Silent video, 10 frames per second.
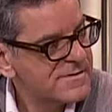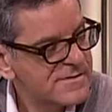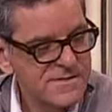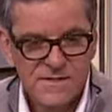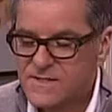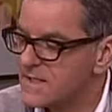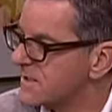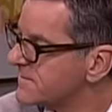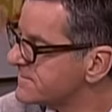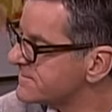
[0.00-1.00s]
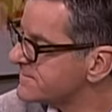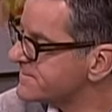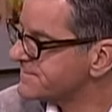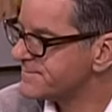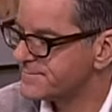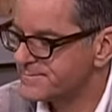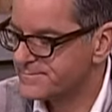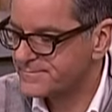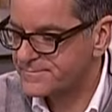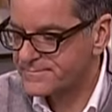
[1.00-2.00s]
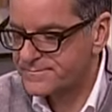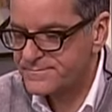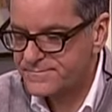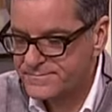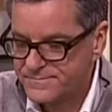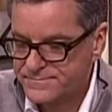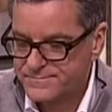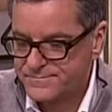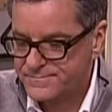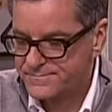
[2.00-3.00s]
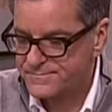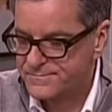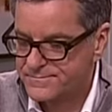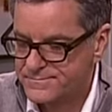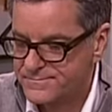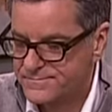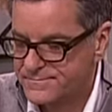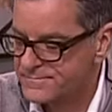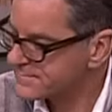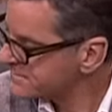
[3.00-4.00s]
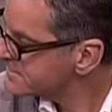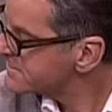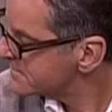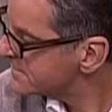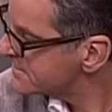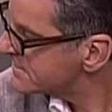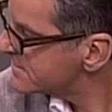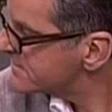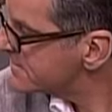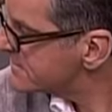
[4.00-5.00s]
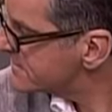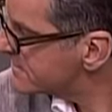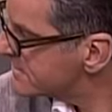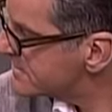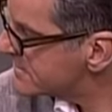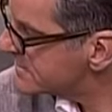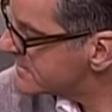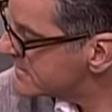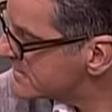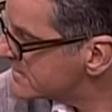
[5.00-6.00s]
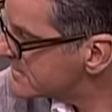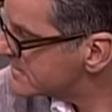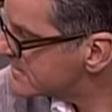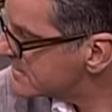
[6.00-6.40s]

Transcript: (not speaking)